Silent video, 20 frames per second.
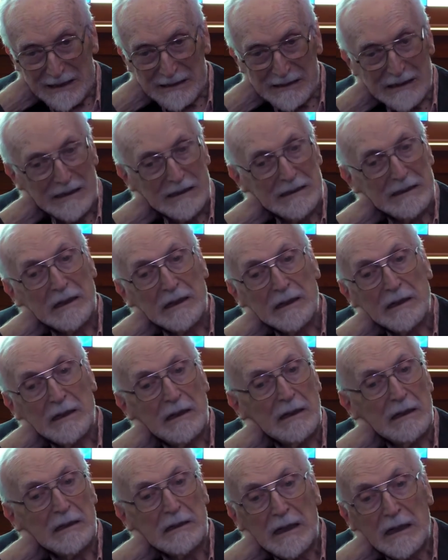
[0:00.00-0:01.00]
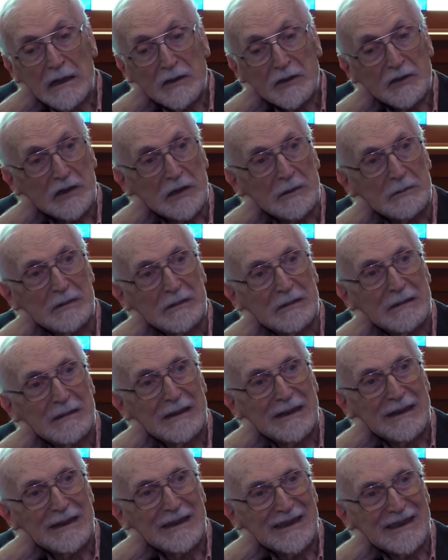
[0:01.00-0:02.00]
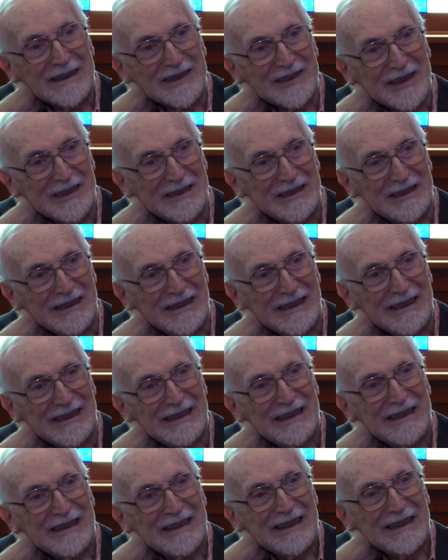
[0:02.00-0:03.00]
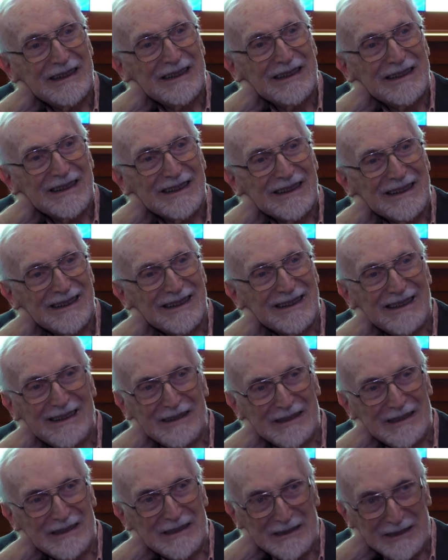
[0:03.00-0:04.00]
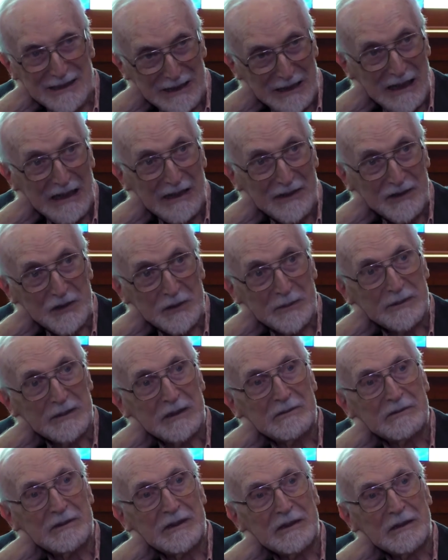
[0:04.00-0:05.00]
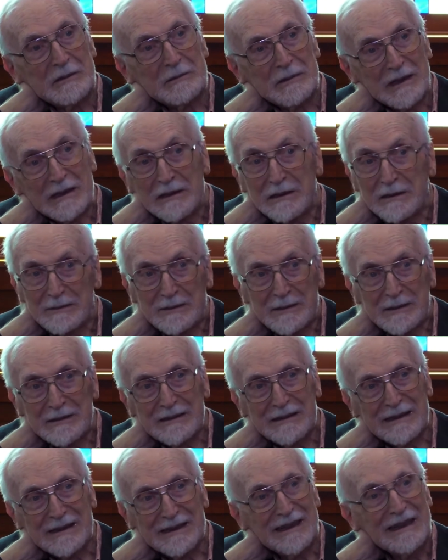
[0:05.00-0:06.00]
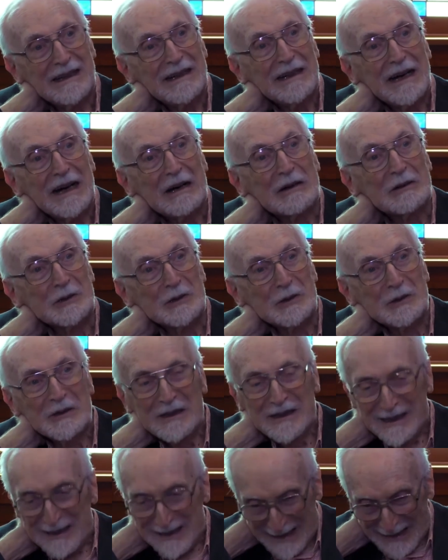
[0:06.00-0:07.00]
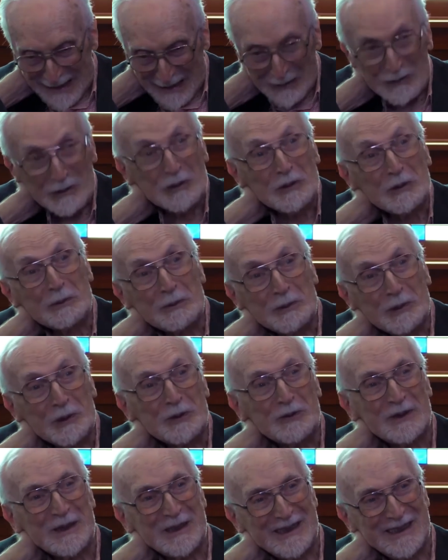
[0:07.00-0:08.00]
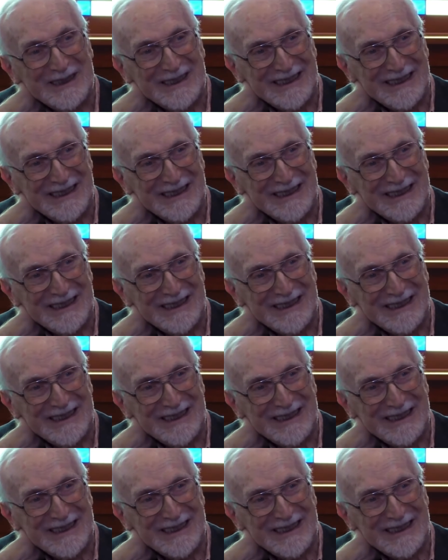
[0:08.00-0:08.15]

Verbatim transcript: And I, I asked him, he said, uh, uh, he asked me very quickly, but uh, how, do you, how do you prove it?